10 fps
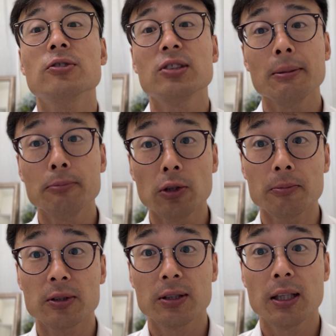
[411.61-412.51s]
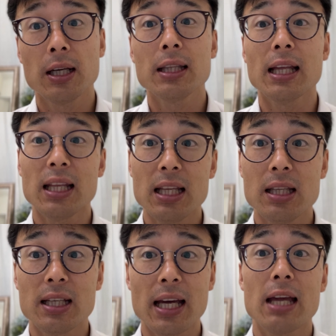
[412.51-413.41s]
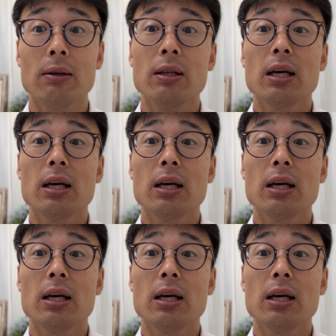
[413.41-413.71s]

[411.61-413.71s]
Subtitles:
symptoms that indicate